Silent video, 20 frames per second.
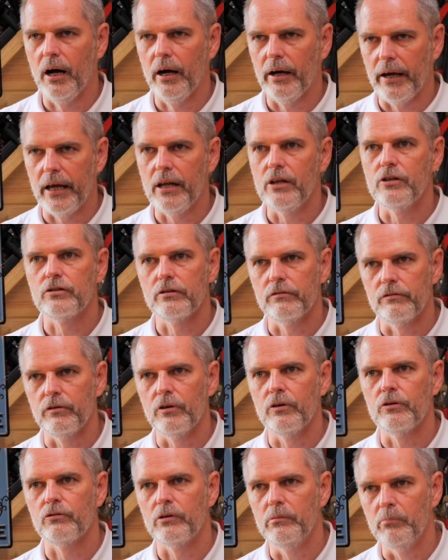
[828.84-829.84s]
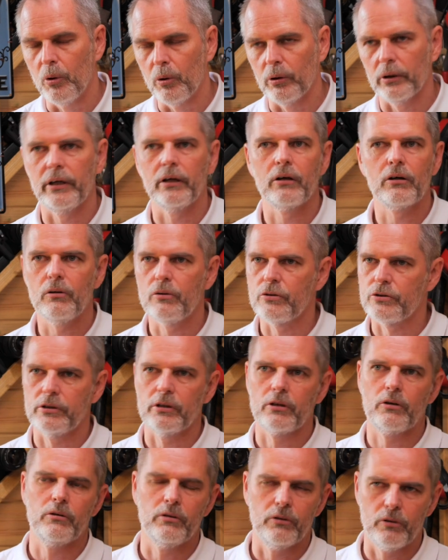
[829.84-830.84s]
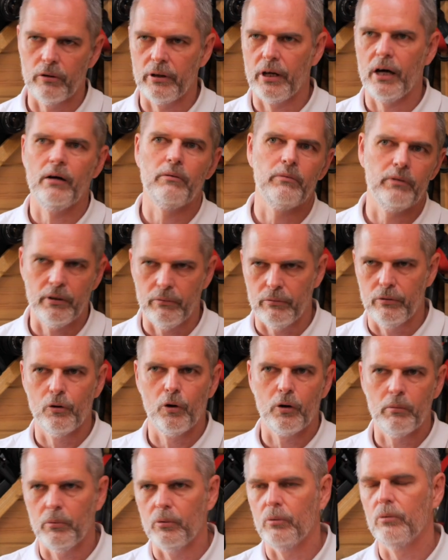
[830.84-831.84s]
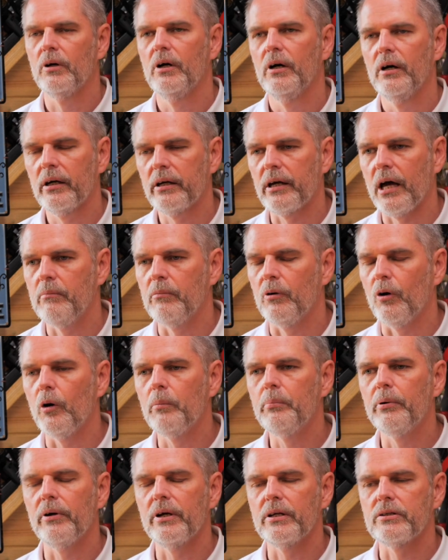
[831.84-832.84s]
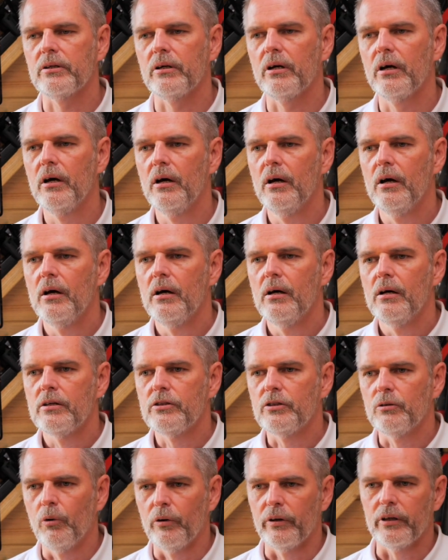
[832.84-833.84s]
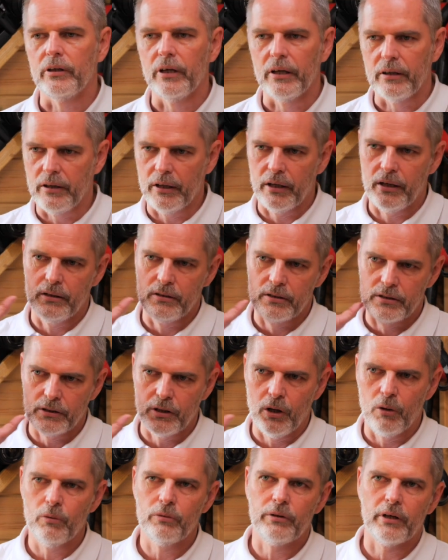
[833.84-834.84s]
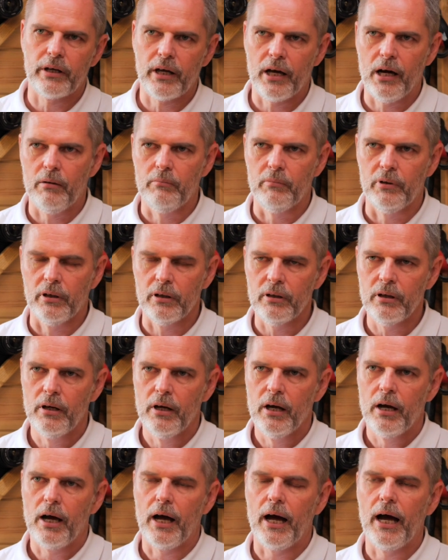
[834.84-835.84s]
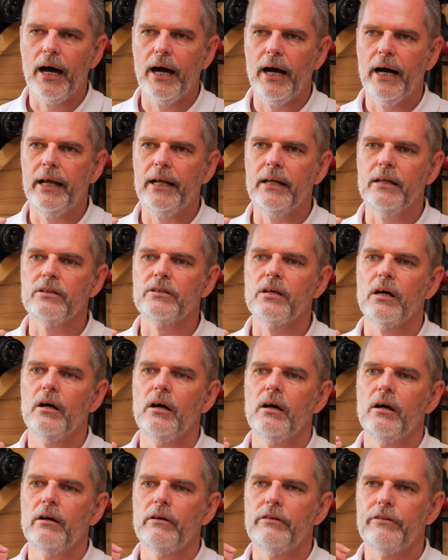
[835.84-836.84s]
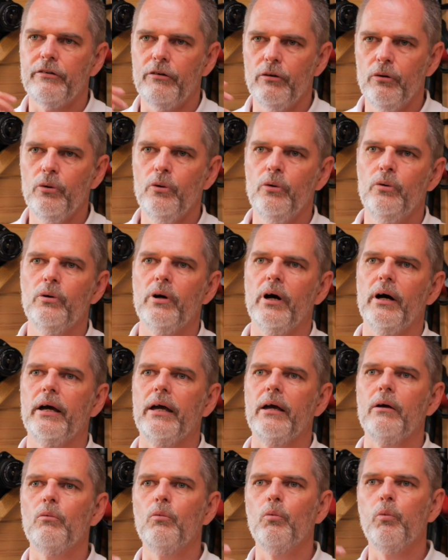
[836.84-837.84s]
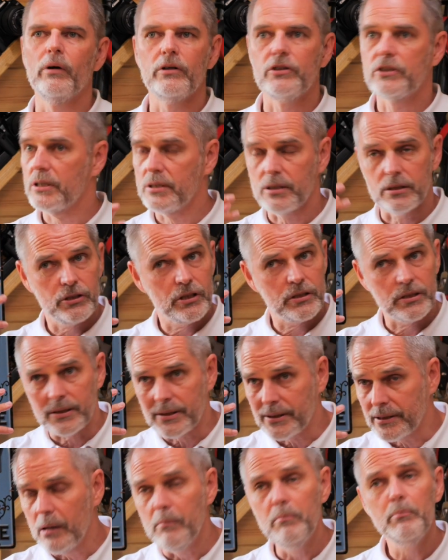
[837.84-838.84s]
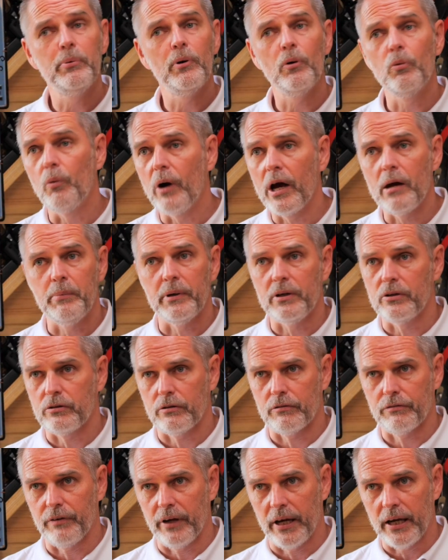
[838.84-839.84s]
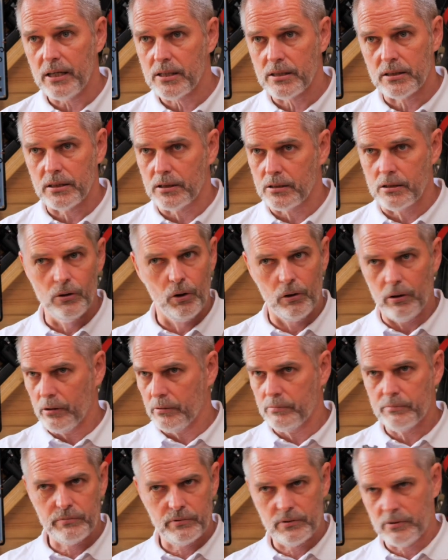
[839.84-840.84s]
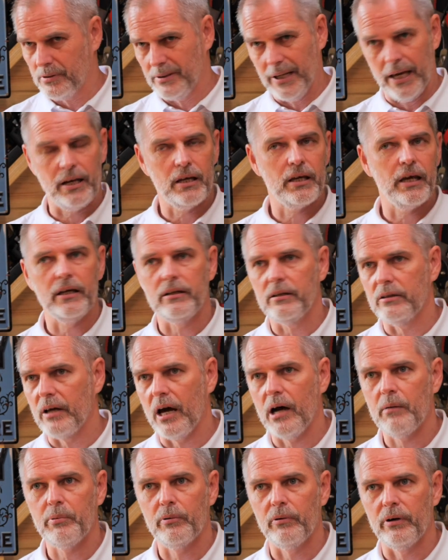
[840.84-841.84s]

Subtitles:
interviews remotely, and of course they couldn't do that with a normal camera operator. So what they did, they installed the camera, and through a just simple web interface, it's not a dedicated app or